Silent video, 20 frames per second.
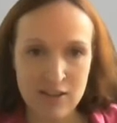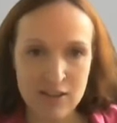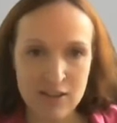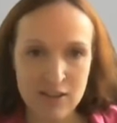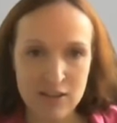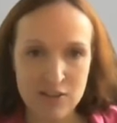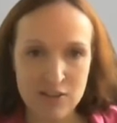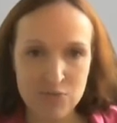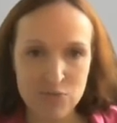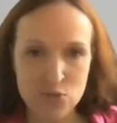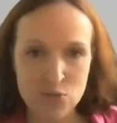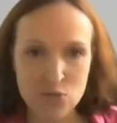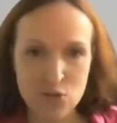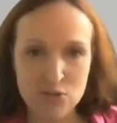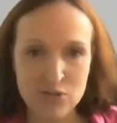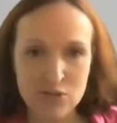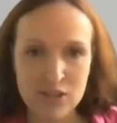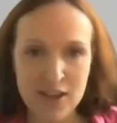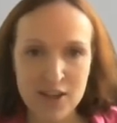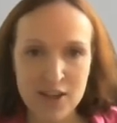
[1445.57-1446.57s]
If you
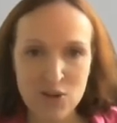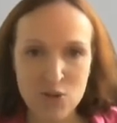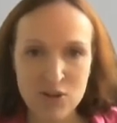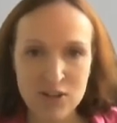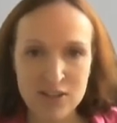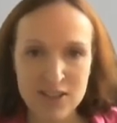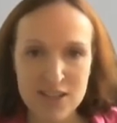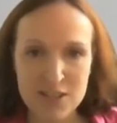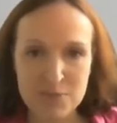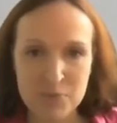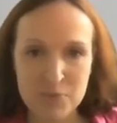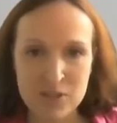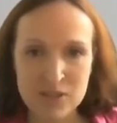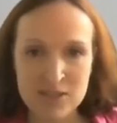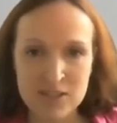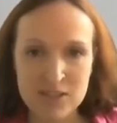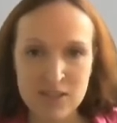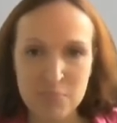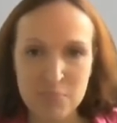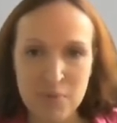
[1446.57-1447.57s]
don't like organized
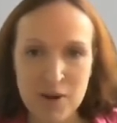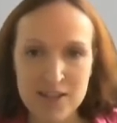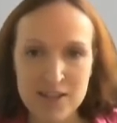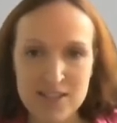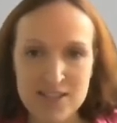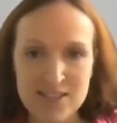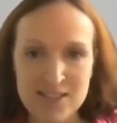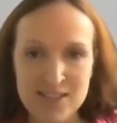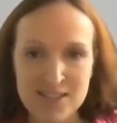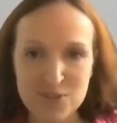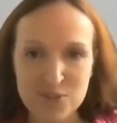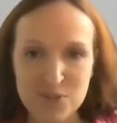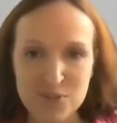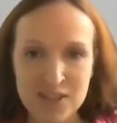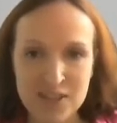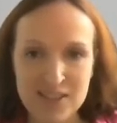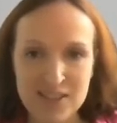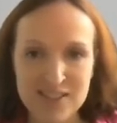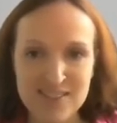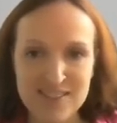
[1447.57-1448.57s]
political parties, then you
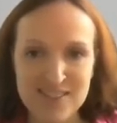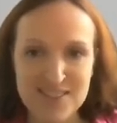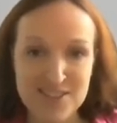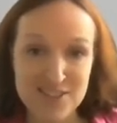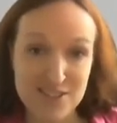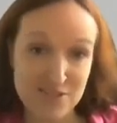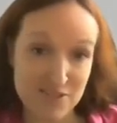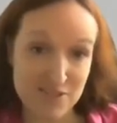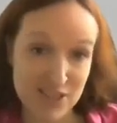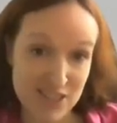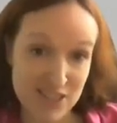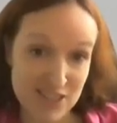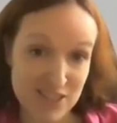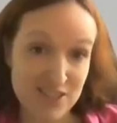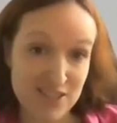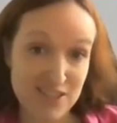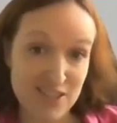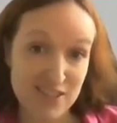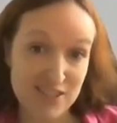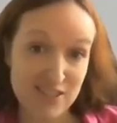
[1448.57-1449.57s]
can analyze the
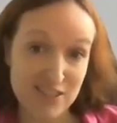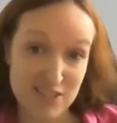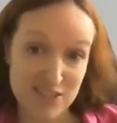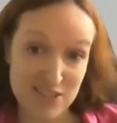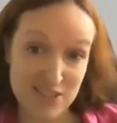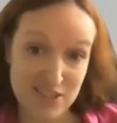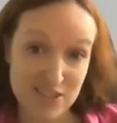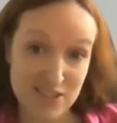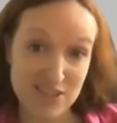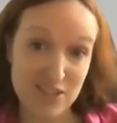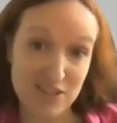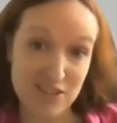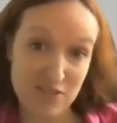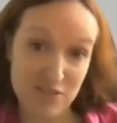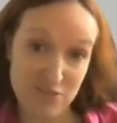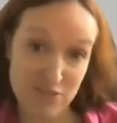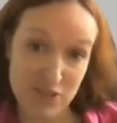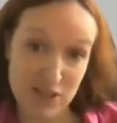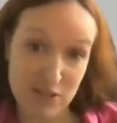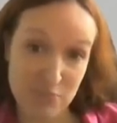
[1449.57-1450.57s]
reasons and consider
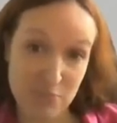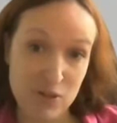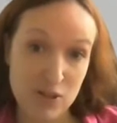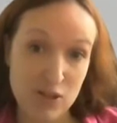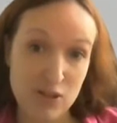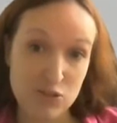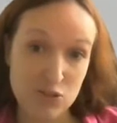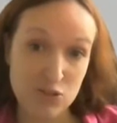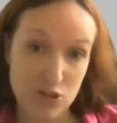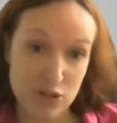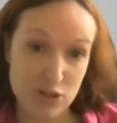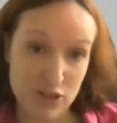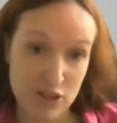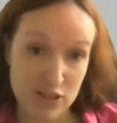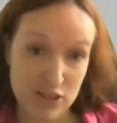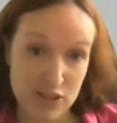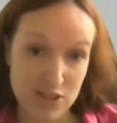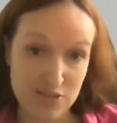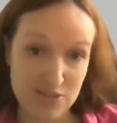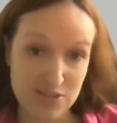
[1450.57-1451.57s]
available
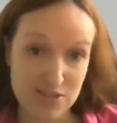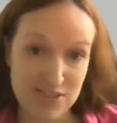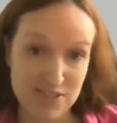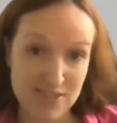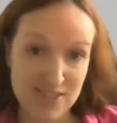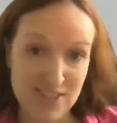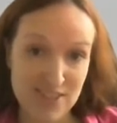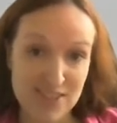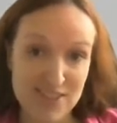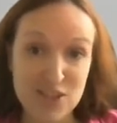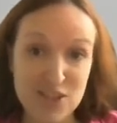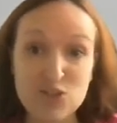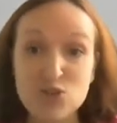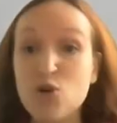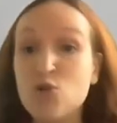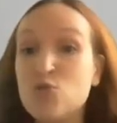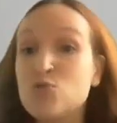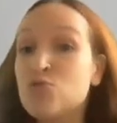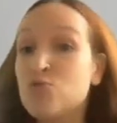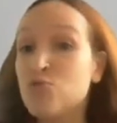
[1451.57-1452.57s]
alternatives. Then
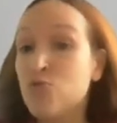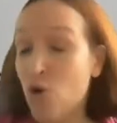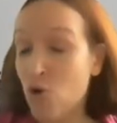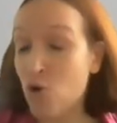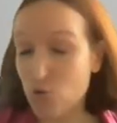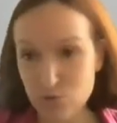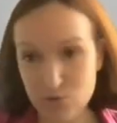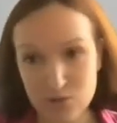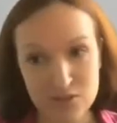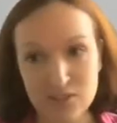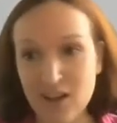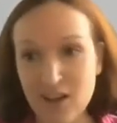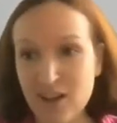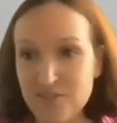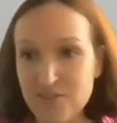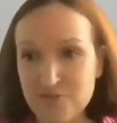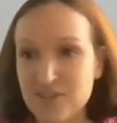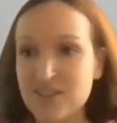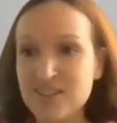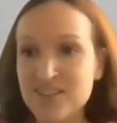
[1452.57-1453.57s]
don't vote. I
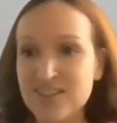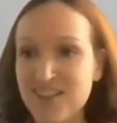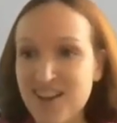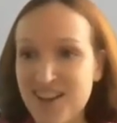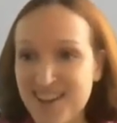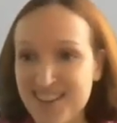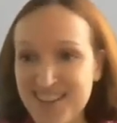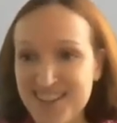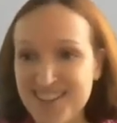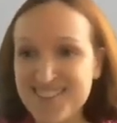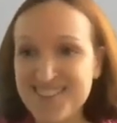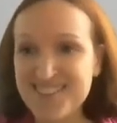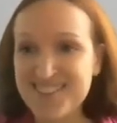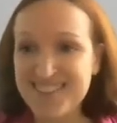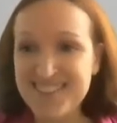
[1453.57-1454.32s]
really like it.